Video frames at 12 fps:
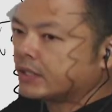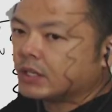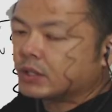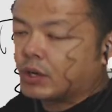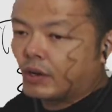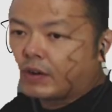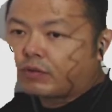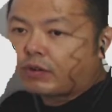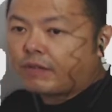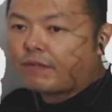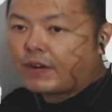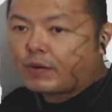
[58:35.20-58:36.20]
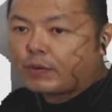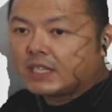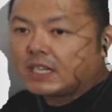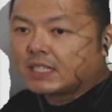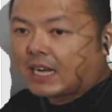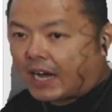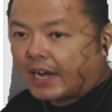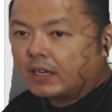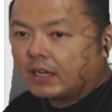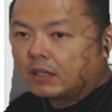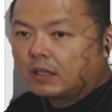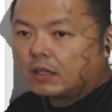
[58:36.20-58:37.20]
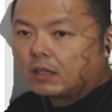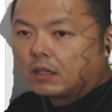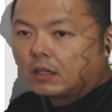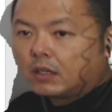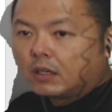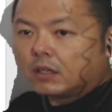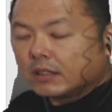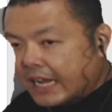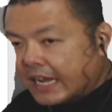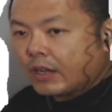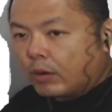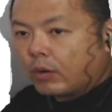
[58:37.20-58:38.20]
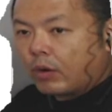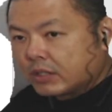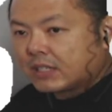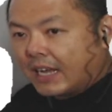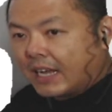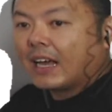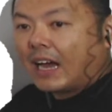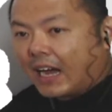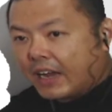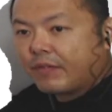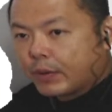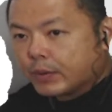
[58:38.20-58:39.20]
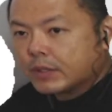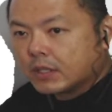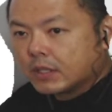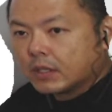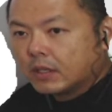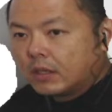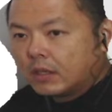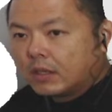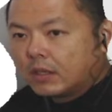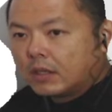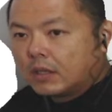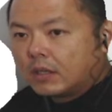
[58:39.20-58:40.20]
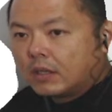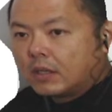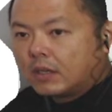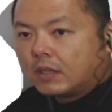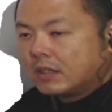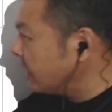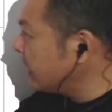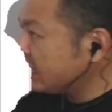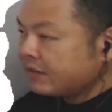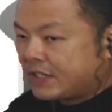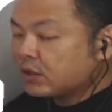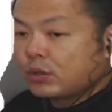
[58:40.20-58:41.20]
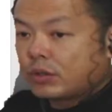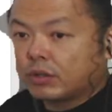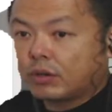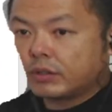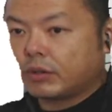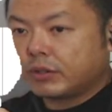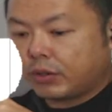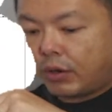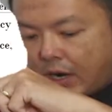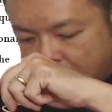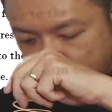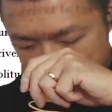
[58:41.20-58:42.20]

So if your driving frequency is high, then it will oscillate at a high frequency. Then it's 0, 0, 0, 0,